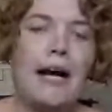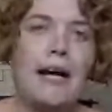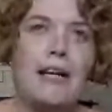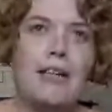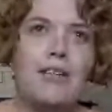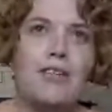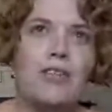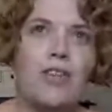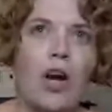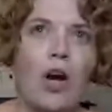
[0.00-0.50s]

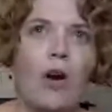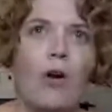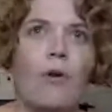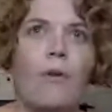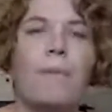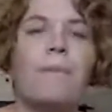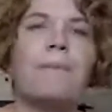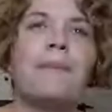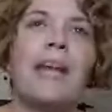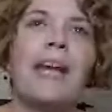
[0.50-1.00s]
So
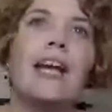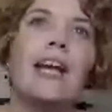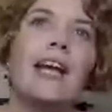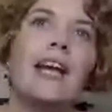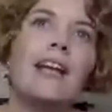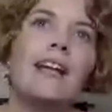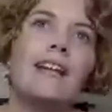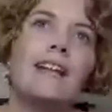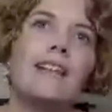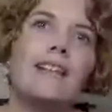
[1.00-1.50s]

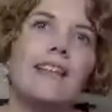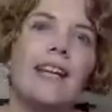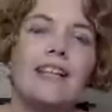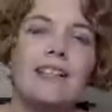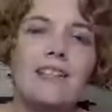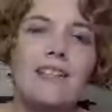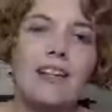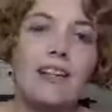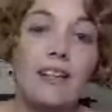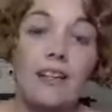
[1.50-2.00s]

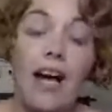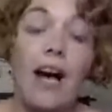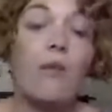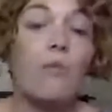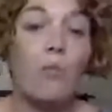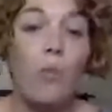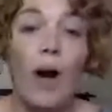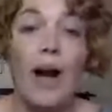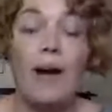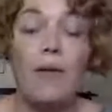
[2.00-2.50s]

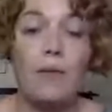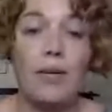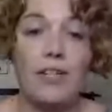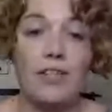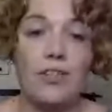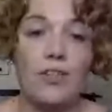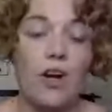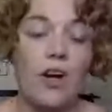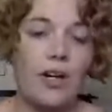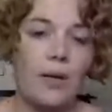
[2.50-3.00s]
why I wanted
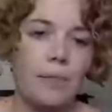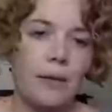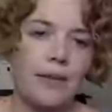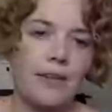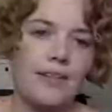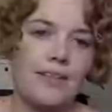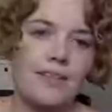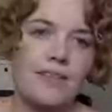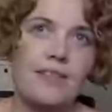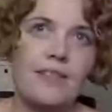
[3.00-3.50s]
to talk about
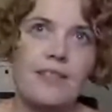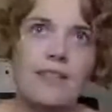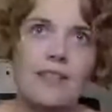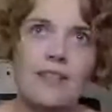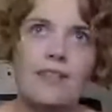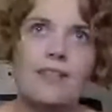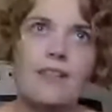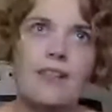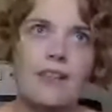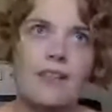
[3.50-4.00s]
this
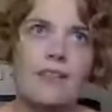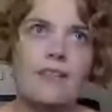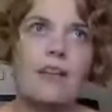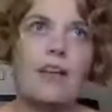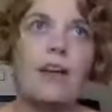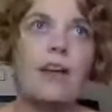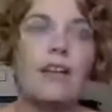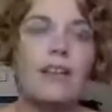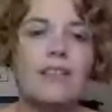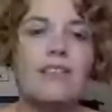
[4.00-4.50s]
is
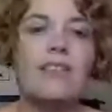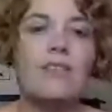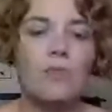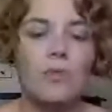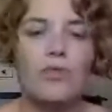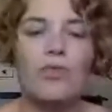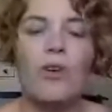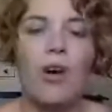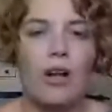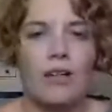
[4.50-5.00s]
this is
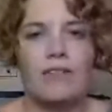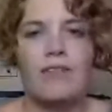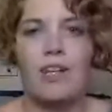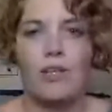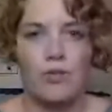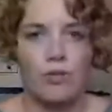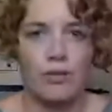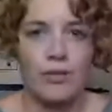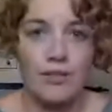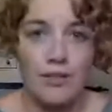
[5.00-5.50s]
what's called
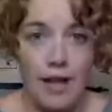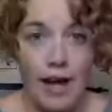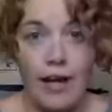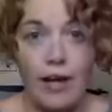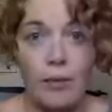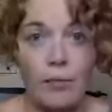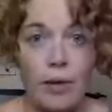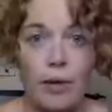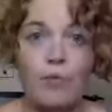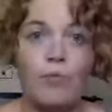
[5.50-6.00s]
sexual
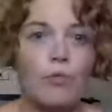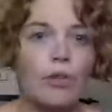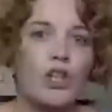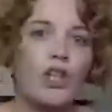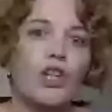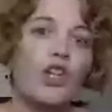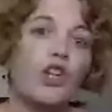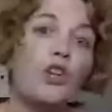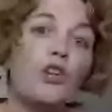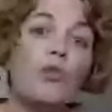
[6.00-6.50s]
entitlement.
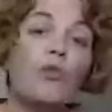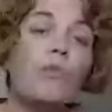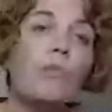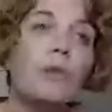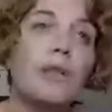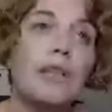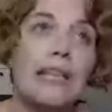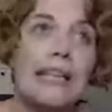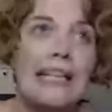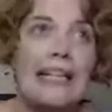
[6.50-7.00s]
When you
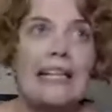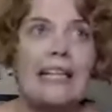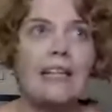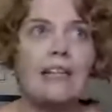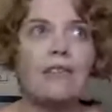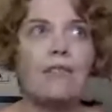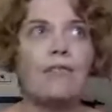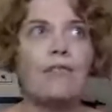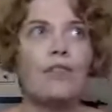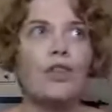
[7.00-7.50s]

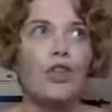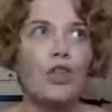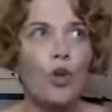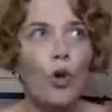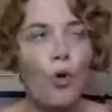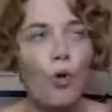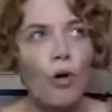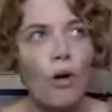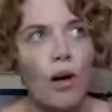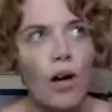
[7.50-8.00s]
believe
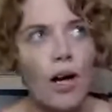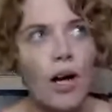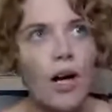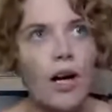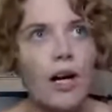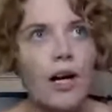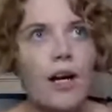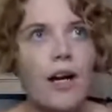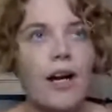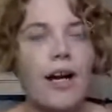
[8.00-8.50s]

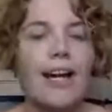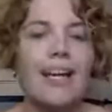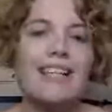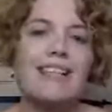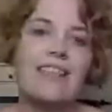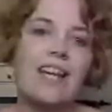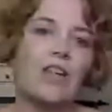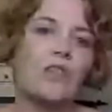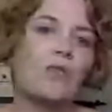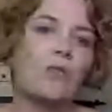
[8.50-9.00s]
your
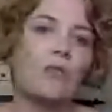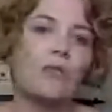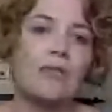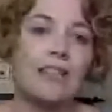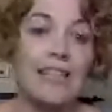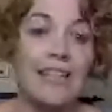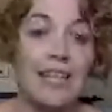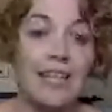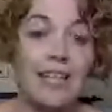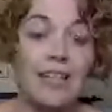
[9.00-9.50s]
sexual
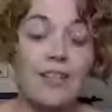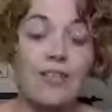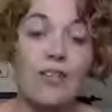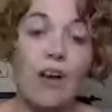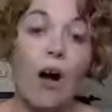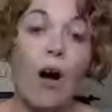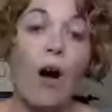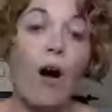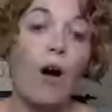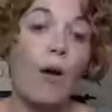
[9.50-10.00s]
needs
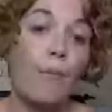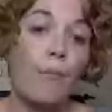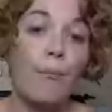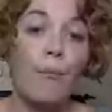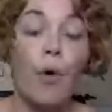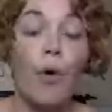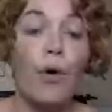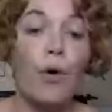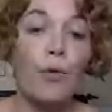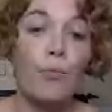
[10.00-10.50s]
are
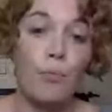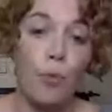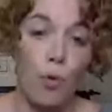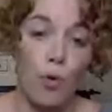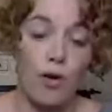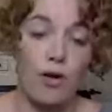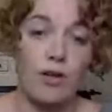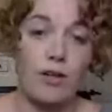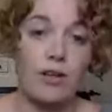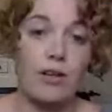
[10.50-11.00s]
more
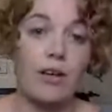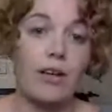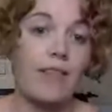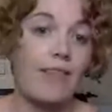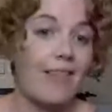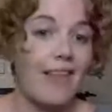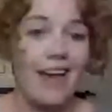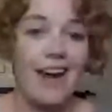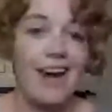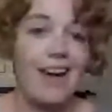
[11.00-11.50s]
important
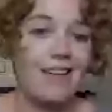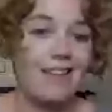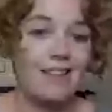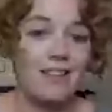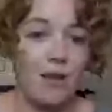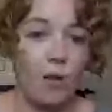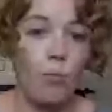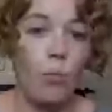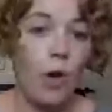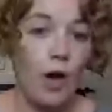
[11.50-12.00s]
than
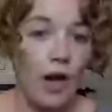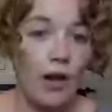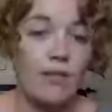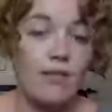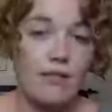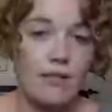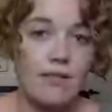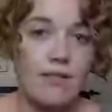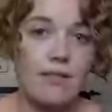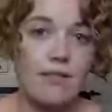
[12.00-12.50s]
someone
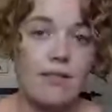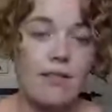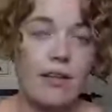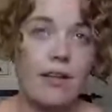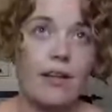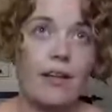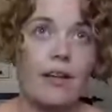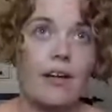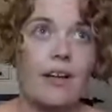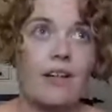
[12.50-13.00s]
else's.
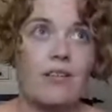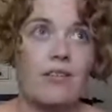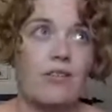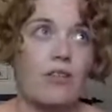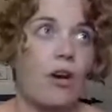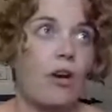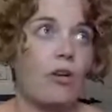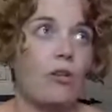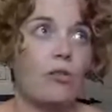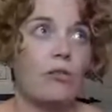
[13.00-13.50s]

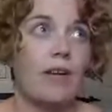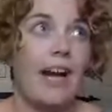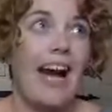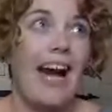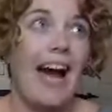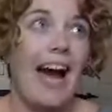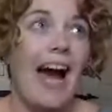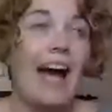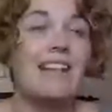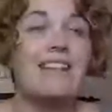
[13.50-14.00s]
So
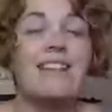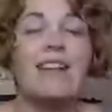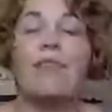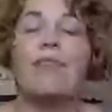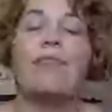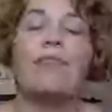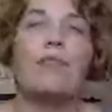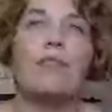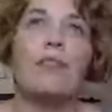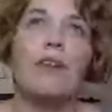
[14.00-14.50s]
as
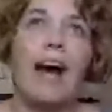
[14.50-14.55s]
if